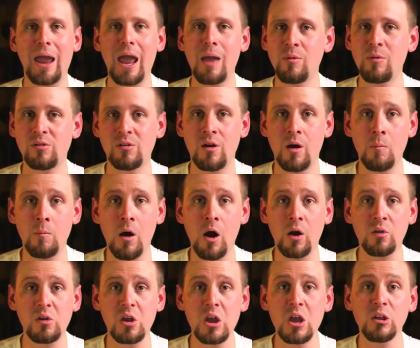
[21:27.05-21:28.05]
Amazon
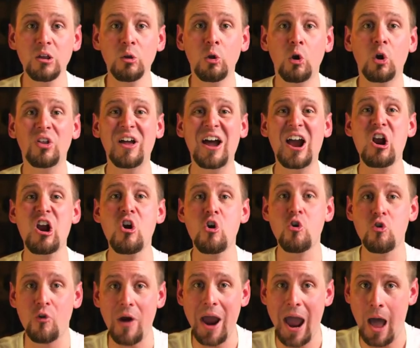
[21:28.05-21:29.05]
box. It looked like
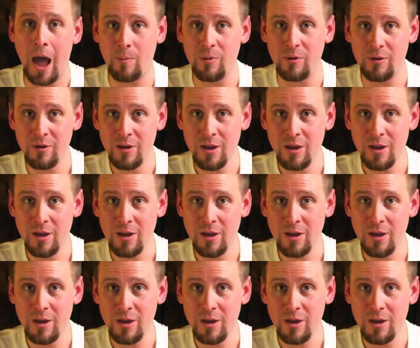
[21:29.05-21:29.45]
crap.